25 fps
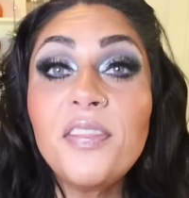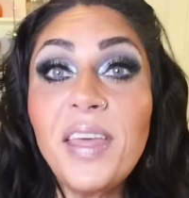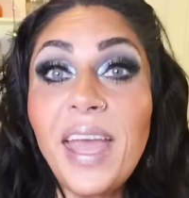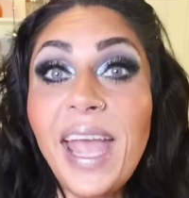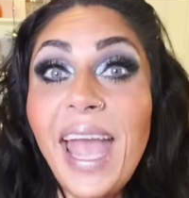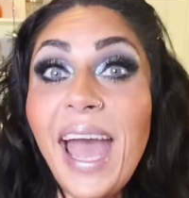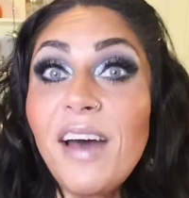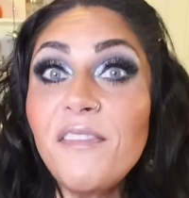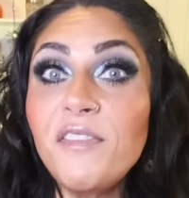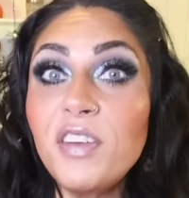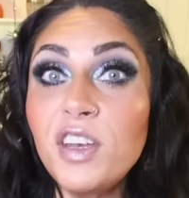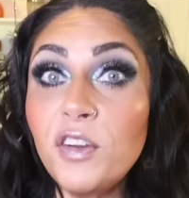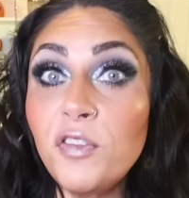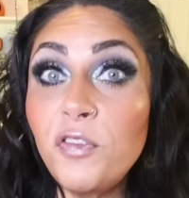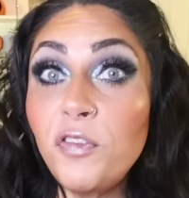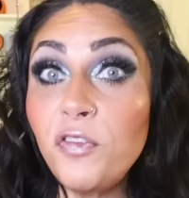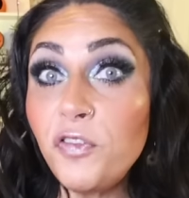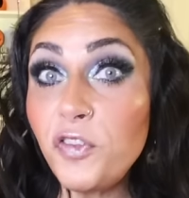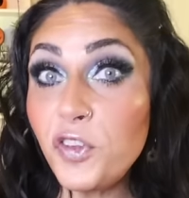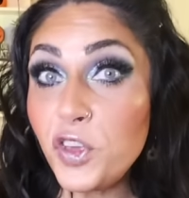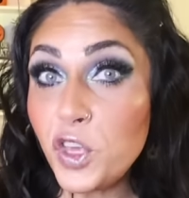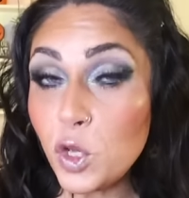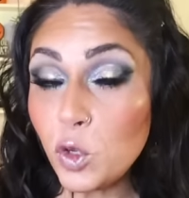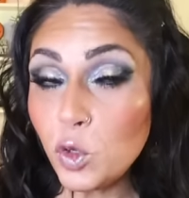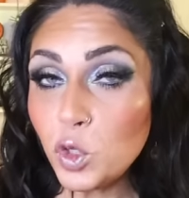They have
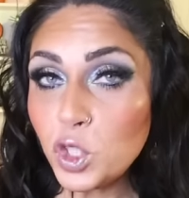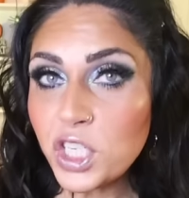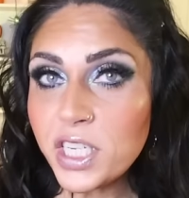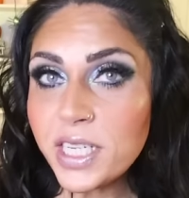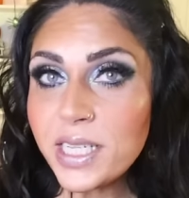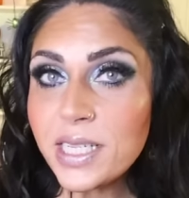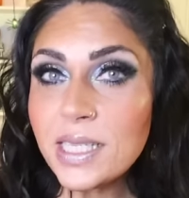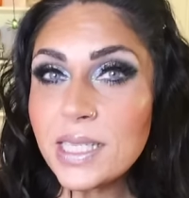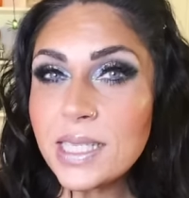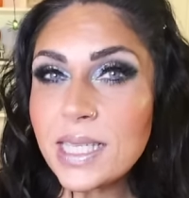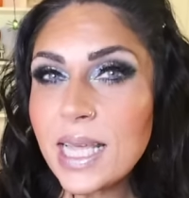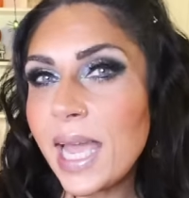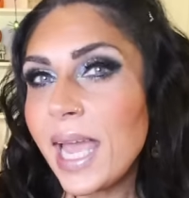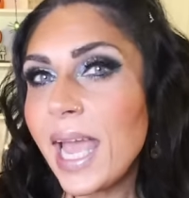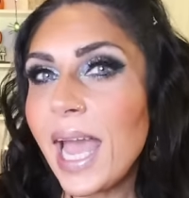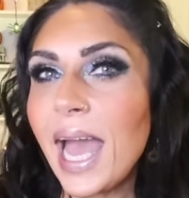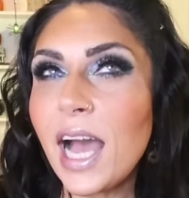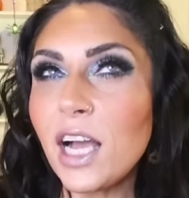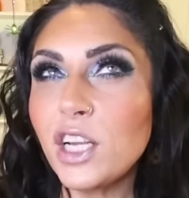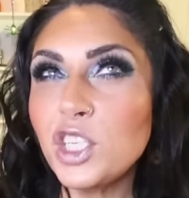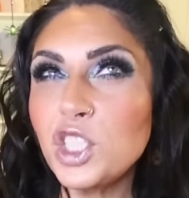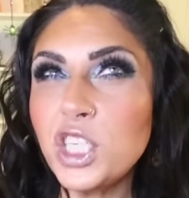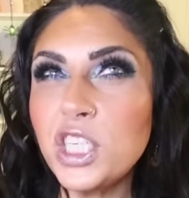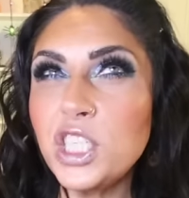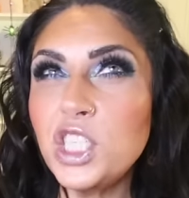infusions. I
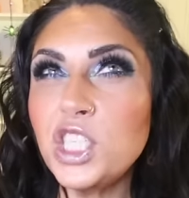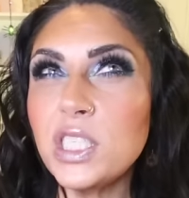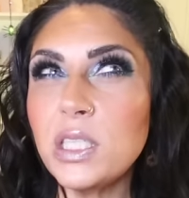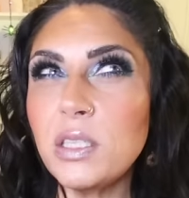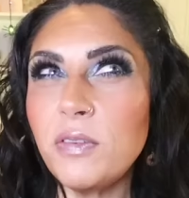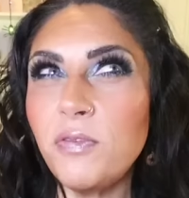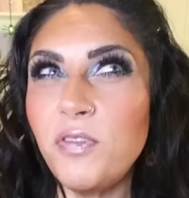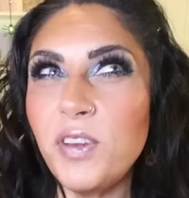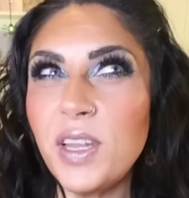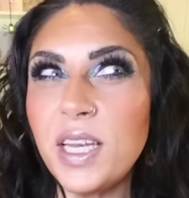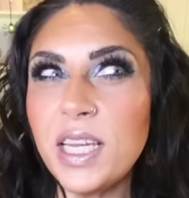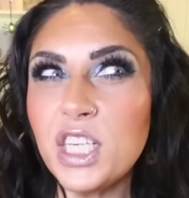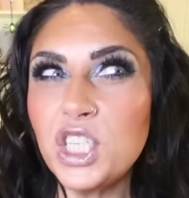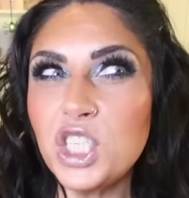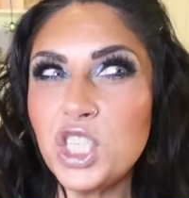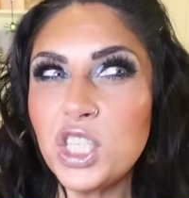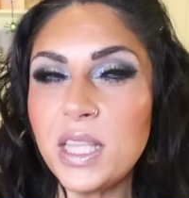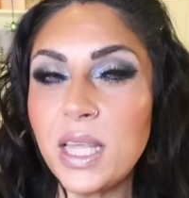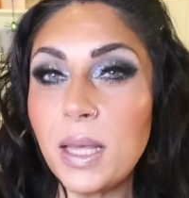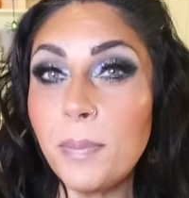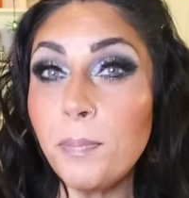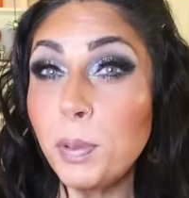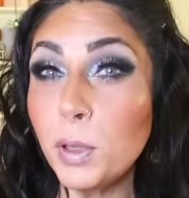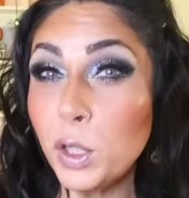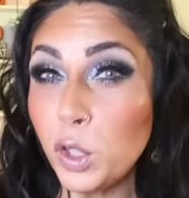actually just
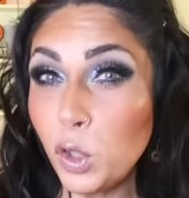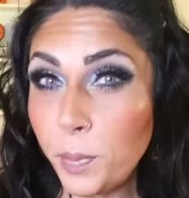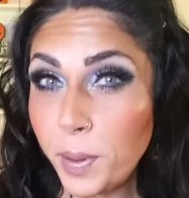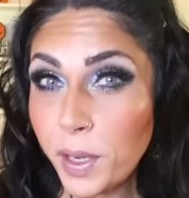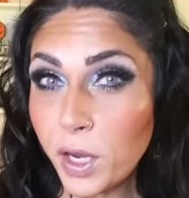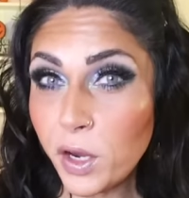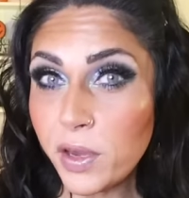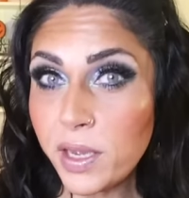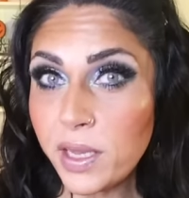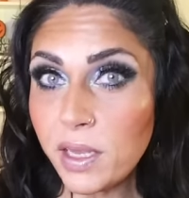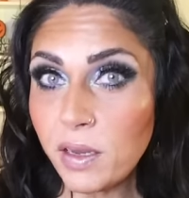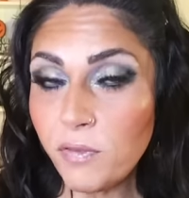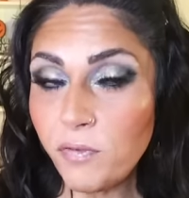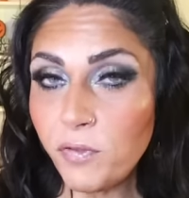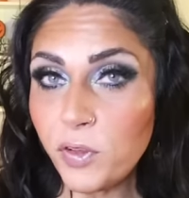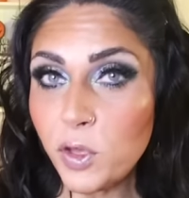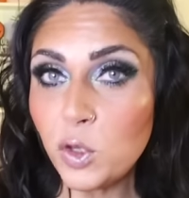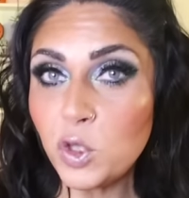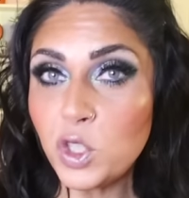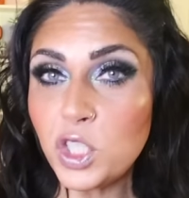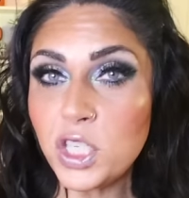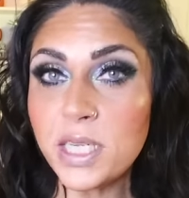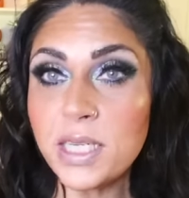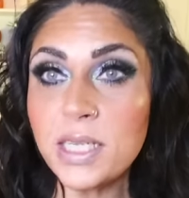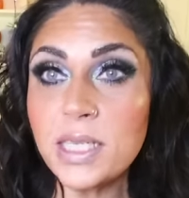finished the blueberry
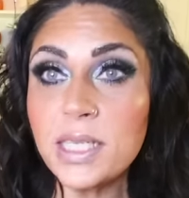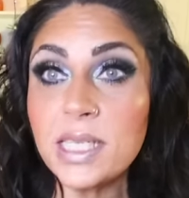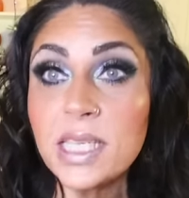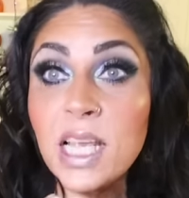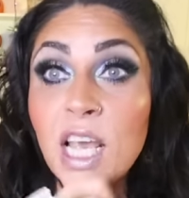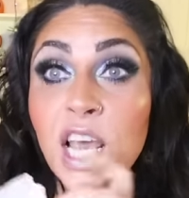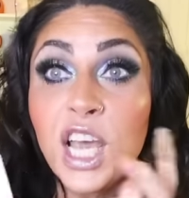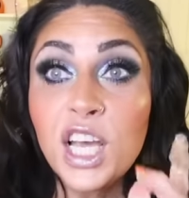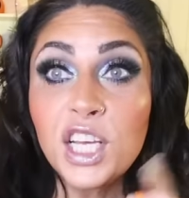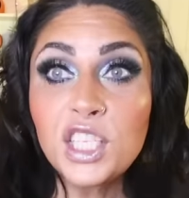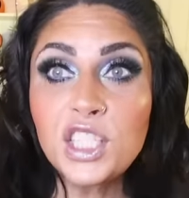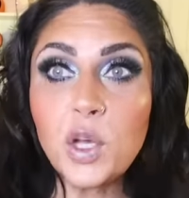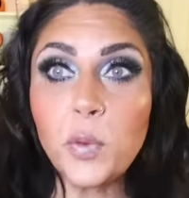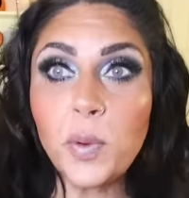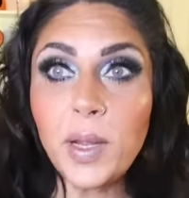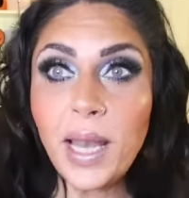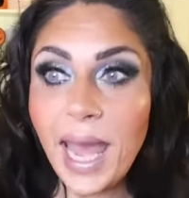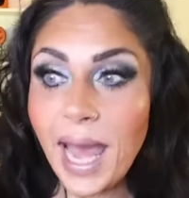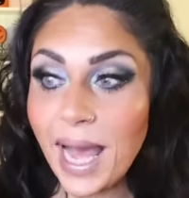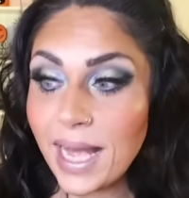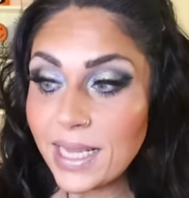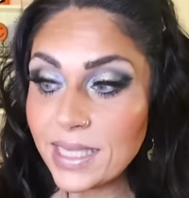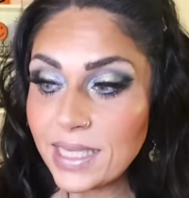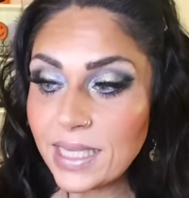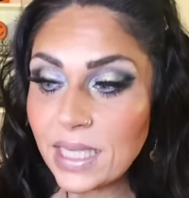infusions. So it
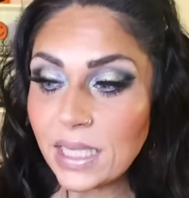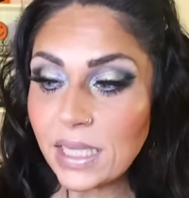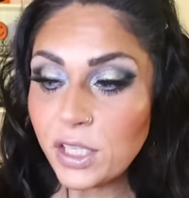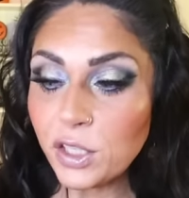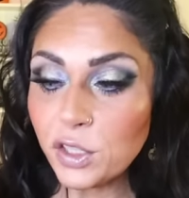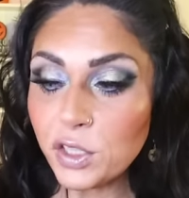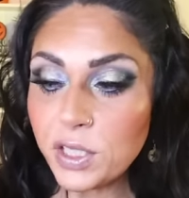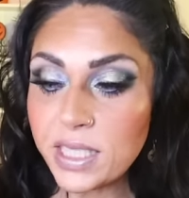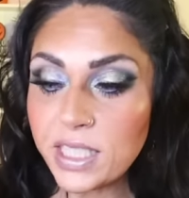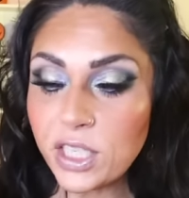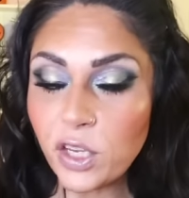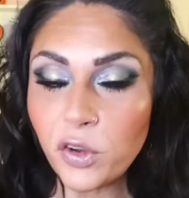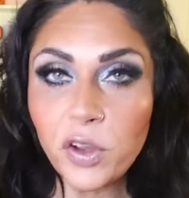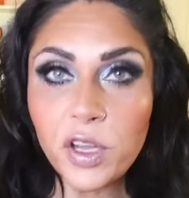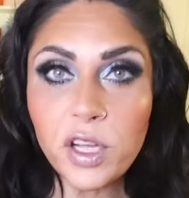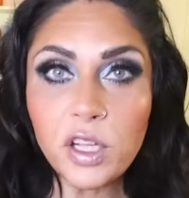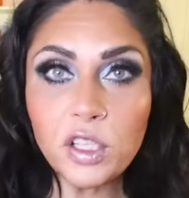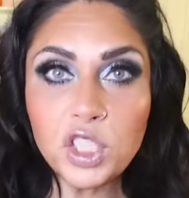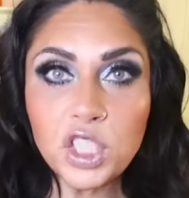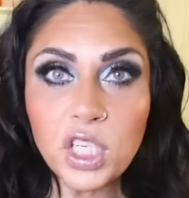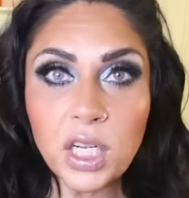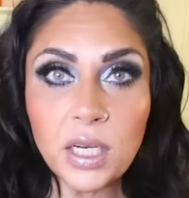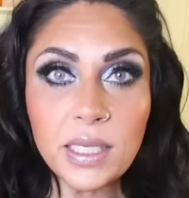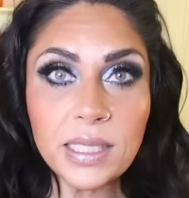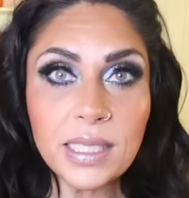has the little
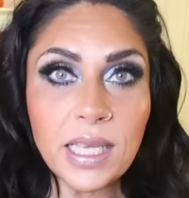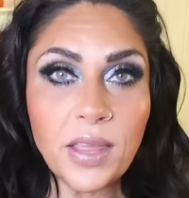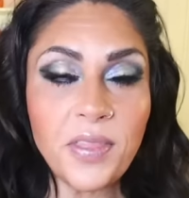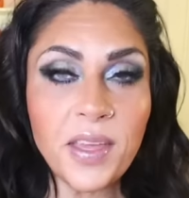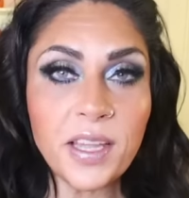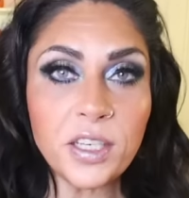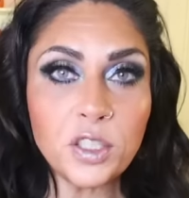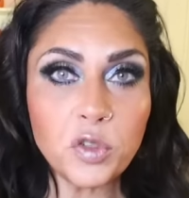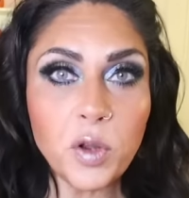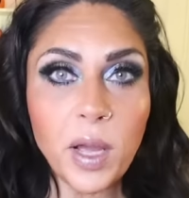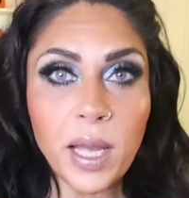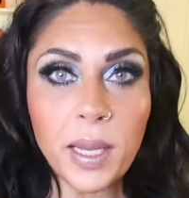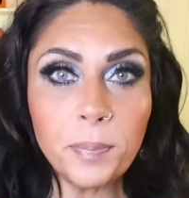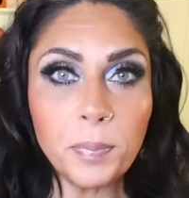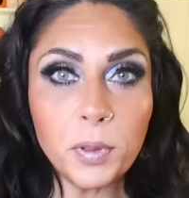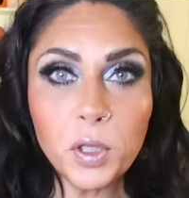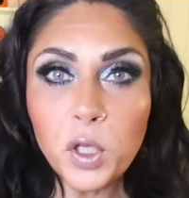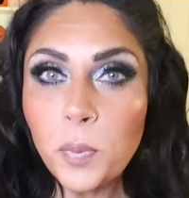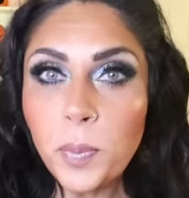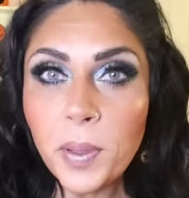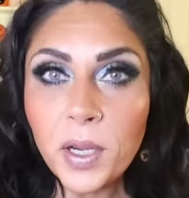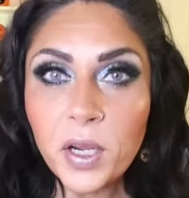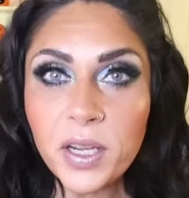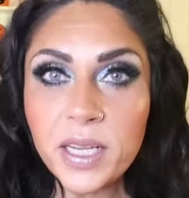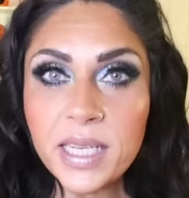cereal chunks and then dried
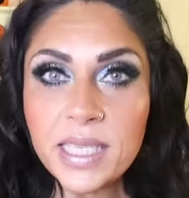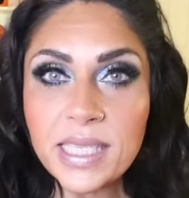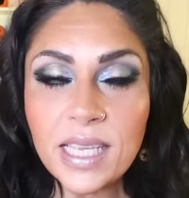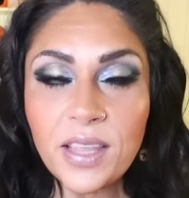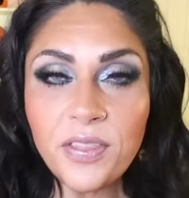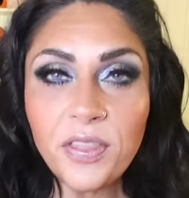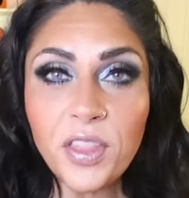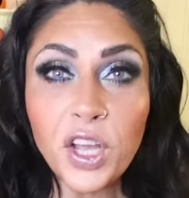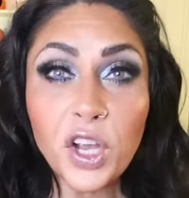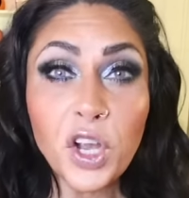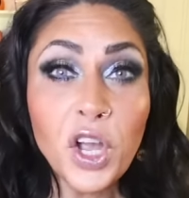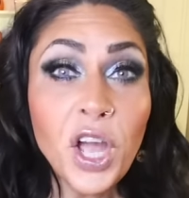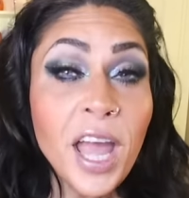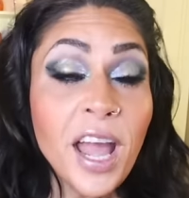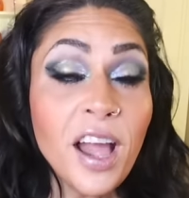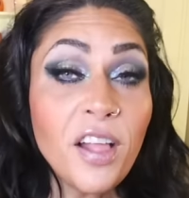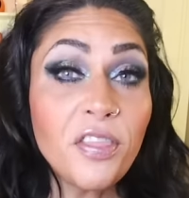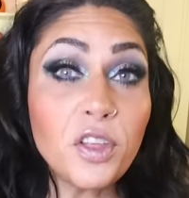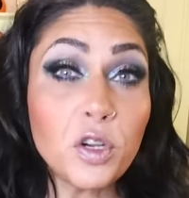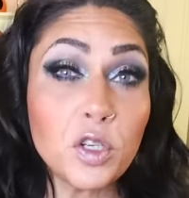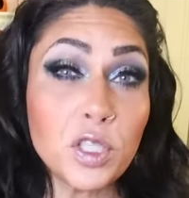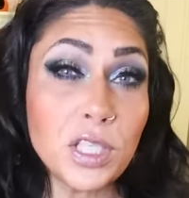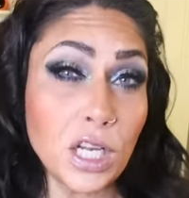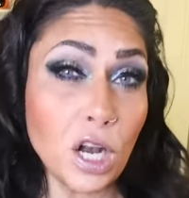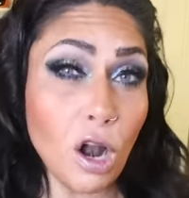blueberries in there.
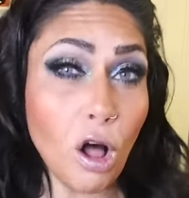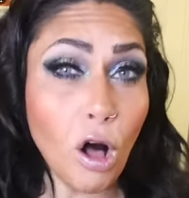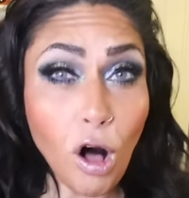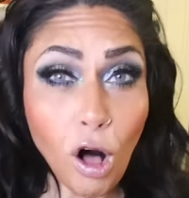There's an